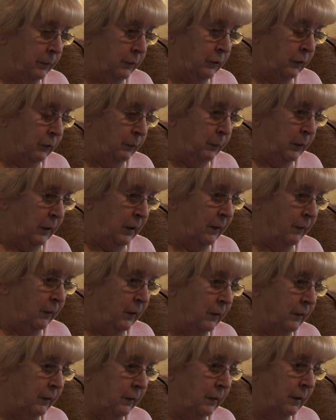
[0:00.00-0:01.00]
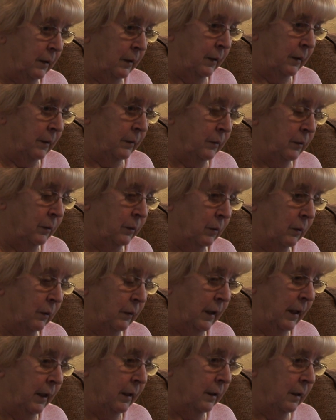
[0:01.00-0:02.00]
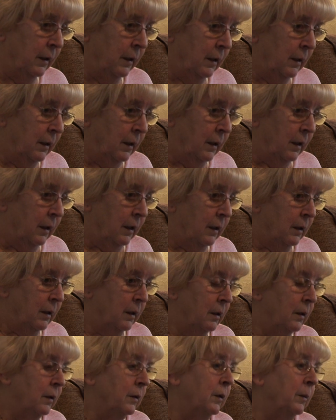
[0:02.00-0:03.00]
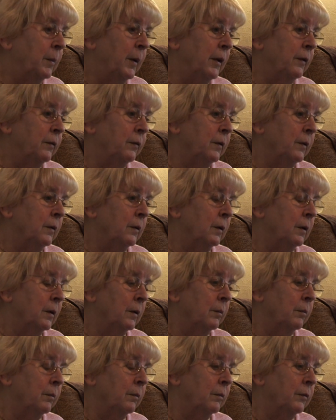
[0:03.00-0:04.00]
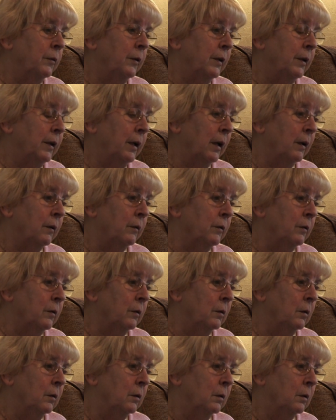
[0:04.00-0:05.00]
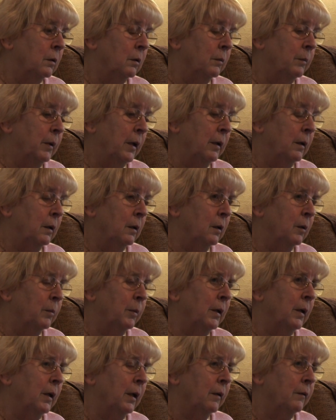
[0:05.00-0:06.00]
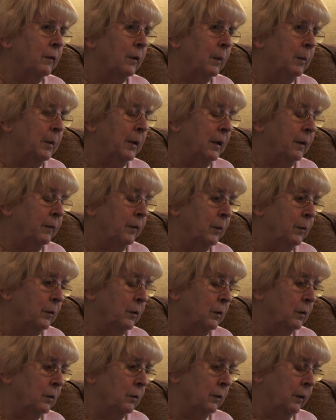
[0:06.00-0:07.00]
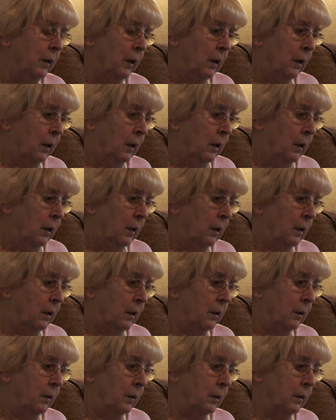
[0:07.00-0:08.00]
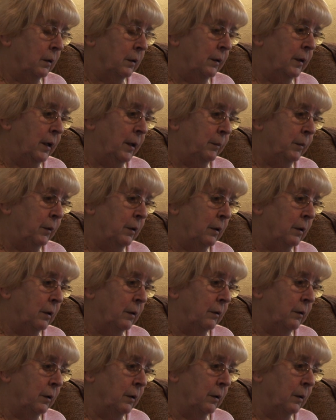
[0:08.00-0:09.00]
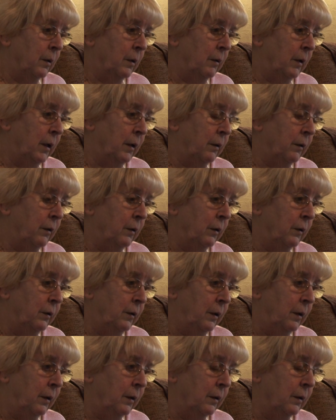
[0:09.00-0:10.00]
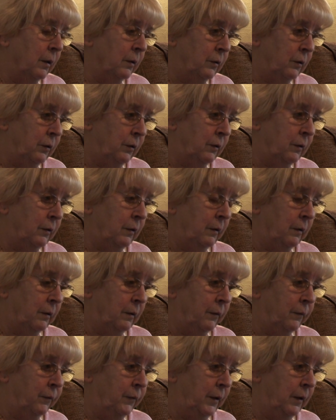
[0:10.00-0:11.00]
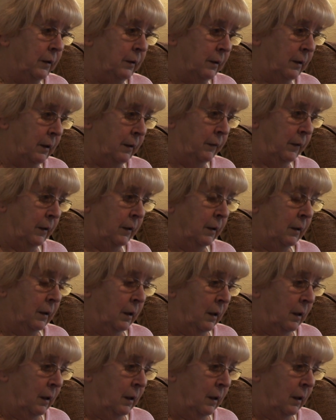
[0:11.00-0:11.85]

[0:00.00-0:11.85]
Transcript: Just previous to all that, the Basford City Council, or Urban Council I believe it was called, condemned around 30 cottages as unfit to live in,